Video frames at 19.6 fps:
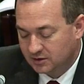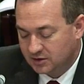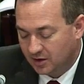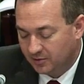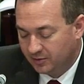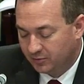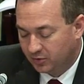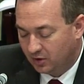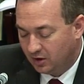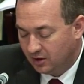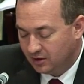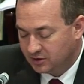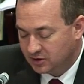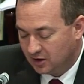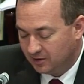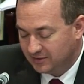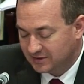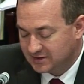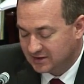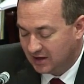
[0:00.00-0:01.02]
Chairman Barrar and
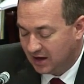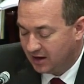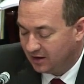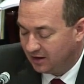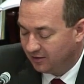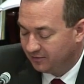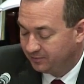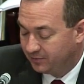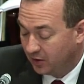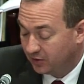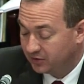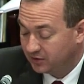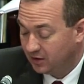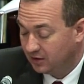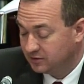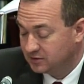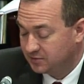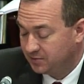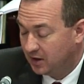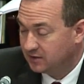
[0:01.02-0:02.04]
Chairman Sainato have both
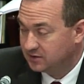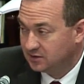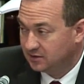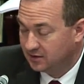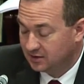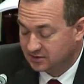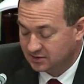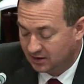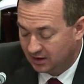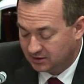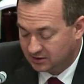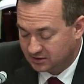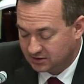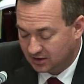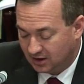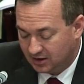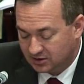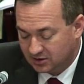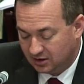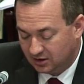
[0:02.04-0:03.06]
co-sponsored this
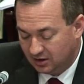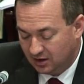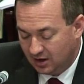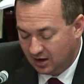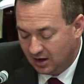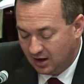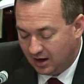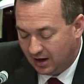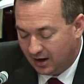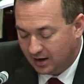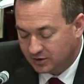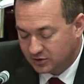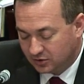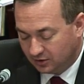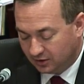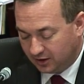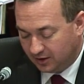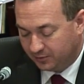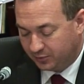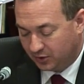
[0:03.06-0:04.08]
legislation, and I
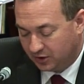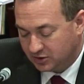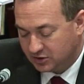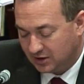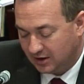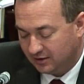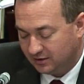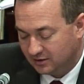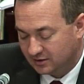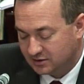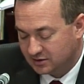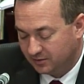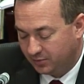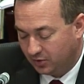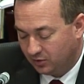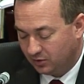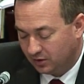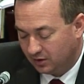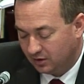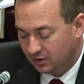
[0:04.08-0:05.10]
truly appreciate their
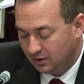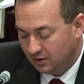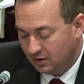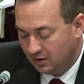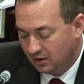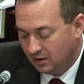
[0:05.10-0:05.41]
support.